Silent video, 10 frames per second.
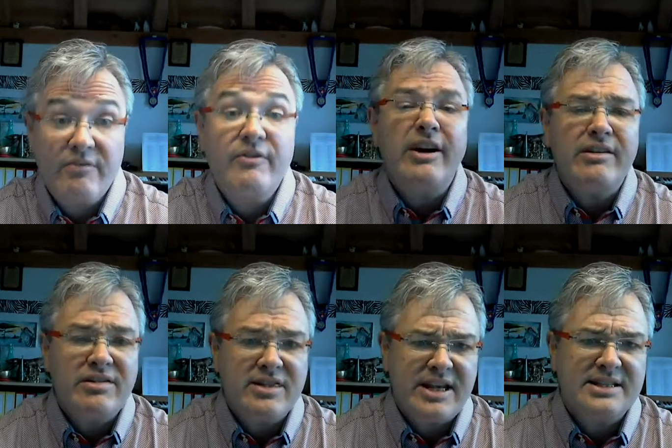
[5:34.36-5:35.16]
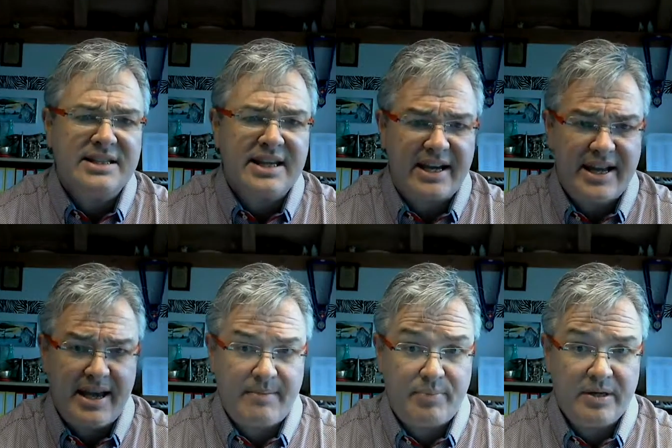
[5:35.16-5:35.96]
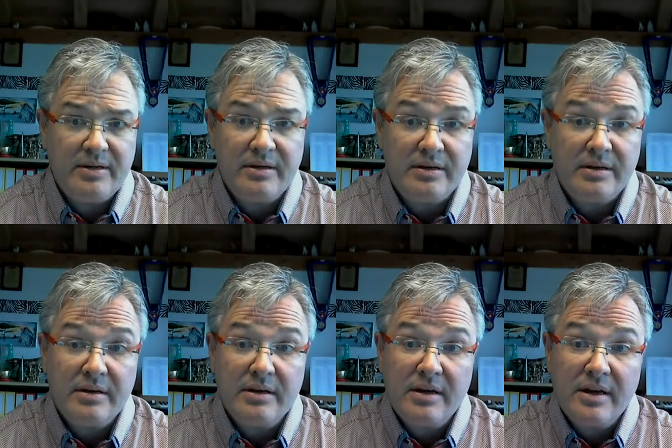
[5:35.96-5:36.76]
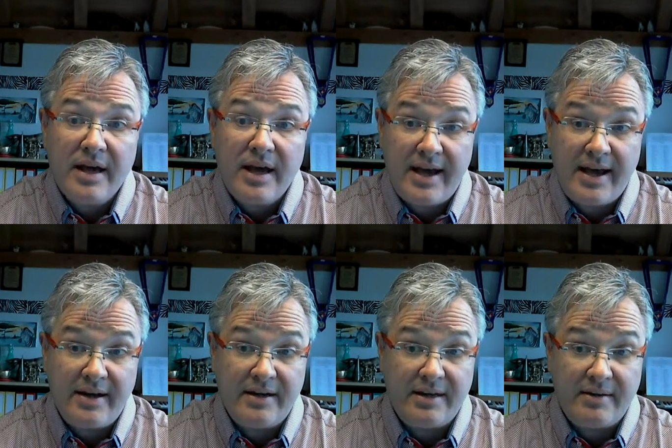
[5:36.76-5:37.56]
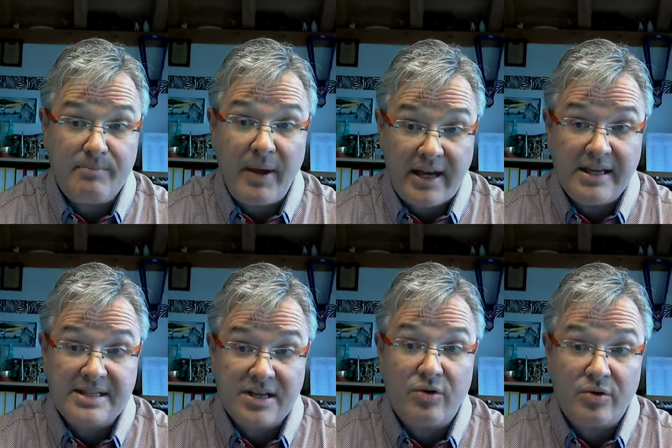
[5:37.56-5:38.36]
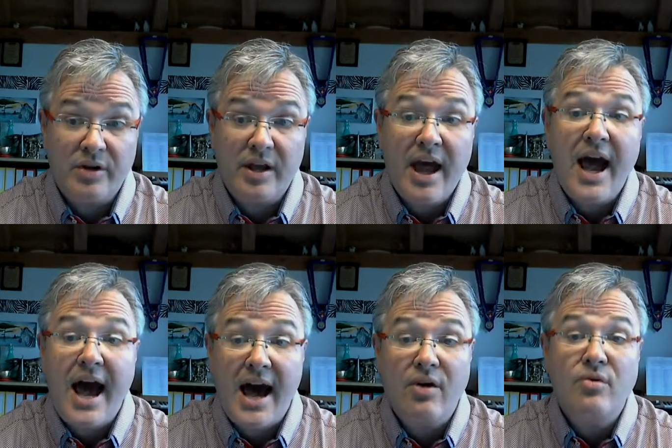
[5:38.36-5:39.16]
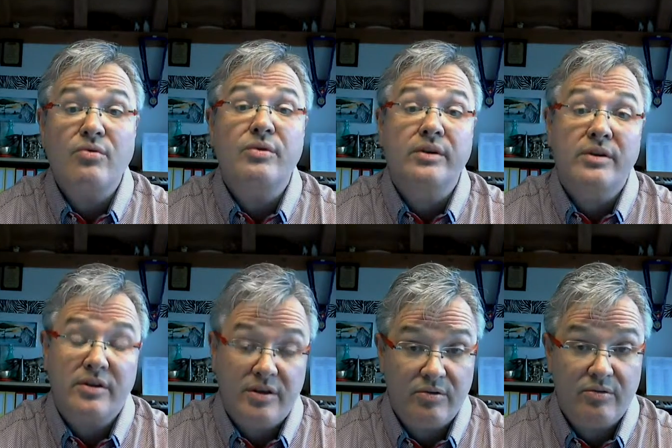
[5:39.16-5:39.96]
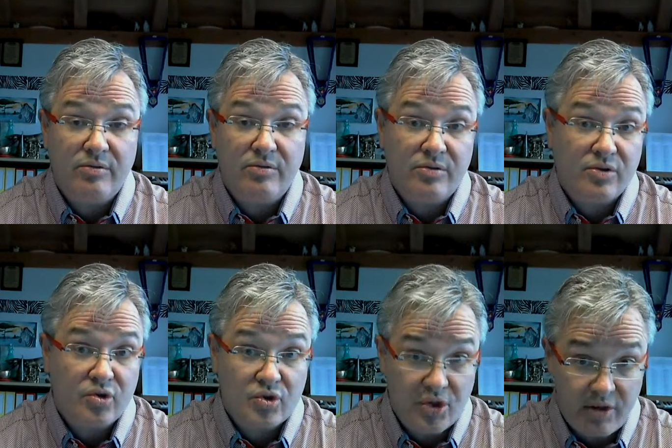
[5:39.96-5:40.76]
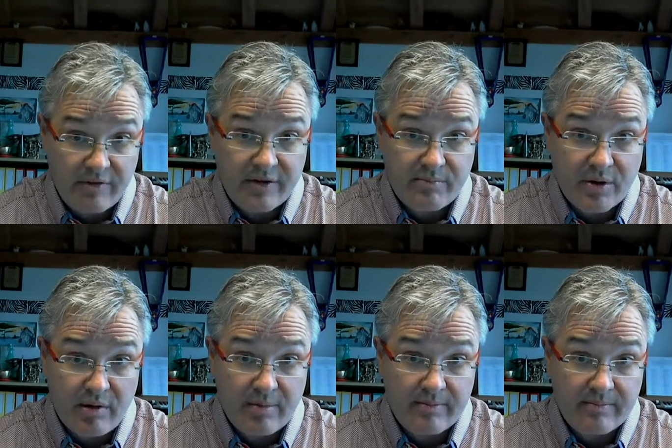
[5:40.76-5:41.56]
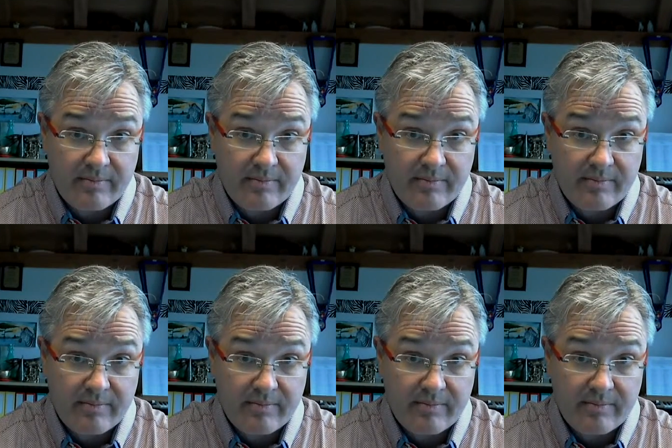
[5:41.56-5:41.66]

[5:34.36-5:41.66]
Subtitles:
Various things can happen, and it depends on how you solve the problem.